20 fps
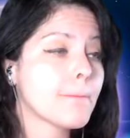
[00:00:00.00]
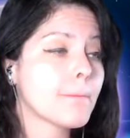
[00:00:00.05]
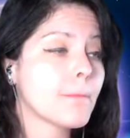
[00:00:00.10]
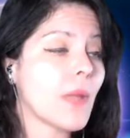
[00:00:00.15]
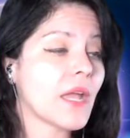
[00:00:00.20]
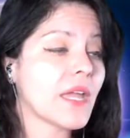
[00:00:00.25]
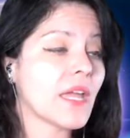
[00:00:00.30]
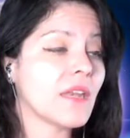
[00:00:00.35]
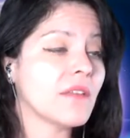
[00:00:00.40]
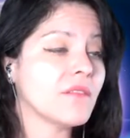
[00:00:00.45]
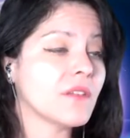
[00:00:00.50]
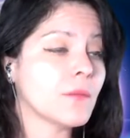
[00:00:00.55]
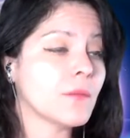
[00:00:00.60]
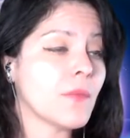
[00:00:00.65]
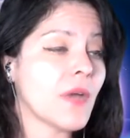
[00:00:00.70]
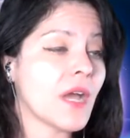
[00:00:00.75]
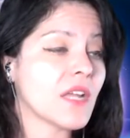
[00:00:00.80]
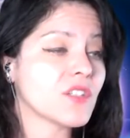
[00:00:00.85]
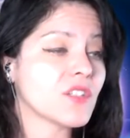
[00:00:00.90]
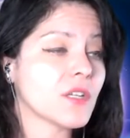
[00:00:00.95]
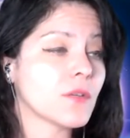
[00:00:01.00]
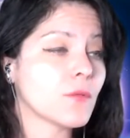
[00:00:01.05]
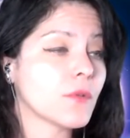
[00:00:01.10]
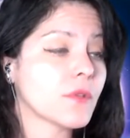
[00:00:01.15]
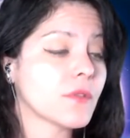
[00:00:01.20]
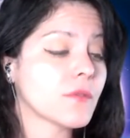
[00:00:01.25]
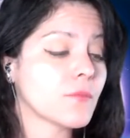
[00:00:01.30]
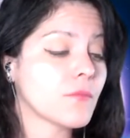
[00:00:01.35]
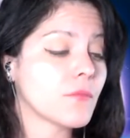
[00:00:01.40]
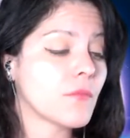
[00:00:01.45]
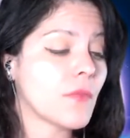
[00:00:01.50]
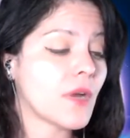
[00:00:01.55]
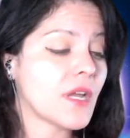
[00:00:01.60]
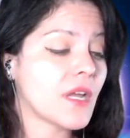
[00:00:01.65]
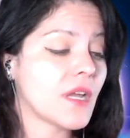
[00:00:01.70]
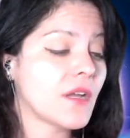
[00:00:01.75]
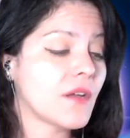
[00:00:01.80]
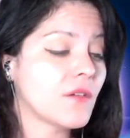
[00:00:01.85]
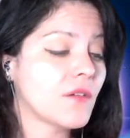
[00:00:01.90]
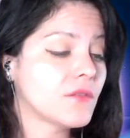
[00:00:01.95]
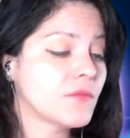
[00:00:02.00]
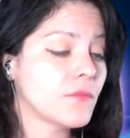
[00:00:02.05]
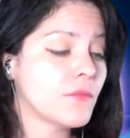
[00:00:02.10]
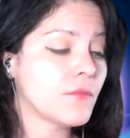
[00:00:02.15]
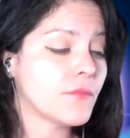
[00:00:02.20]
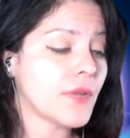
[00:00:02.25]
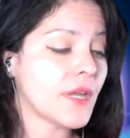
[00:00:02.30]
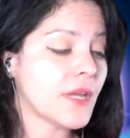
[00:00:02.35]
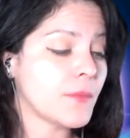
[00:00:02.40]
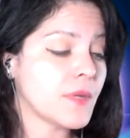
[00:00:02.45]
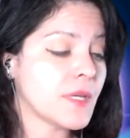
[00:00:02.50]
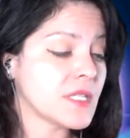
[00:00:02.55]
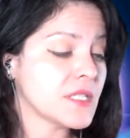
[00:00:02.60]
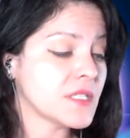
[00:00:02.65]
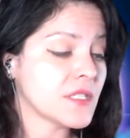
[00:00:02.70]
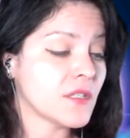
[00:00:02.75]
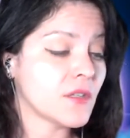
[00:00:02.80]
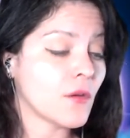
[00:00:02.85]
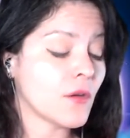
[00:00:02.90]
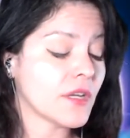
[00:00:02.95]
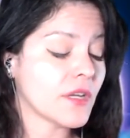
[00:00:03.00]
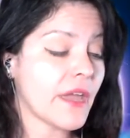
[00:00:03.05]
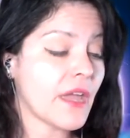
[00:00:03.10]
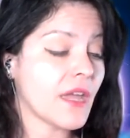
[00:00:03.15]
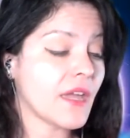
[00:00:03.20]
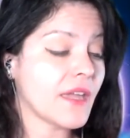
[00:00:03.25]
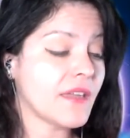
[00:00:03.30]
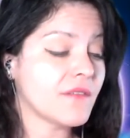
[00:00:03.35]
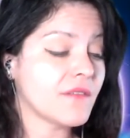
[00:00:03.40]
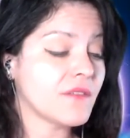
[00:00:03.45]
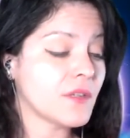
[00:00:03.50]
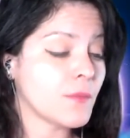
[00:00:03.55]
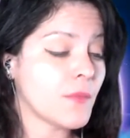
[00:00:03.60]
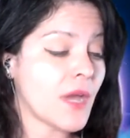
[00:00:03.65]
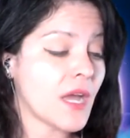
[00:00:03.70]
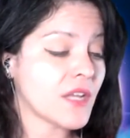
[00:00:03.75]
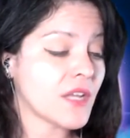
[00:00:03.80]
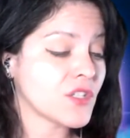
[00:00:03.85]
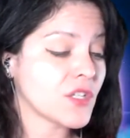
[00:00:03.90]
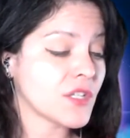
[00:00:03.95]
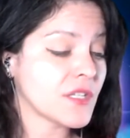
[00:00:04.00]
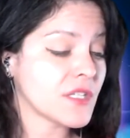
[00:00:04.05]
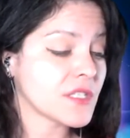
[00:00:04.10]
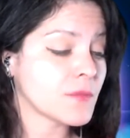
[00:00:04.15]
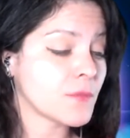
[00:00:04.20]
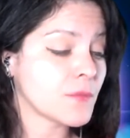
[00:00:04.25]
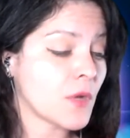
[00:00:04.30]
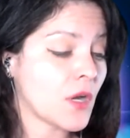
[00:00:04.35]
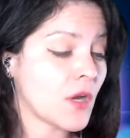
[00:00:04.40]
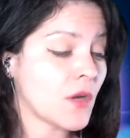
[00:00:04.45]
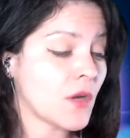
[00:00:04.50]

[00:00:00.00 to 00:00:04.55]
I can't even imagine with my babies, I can't even imagine this mom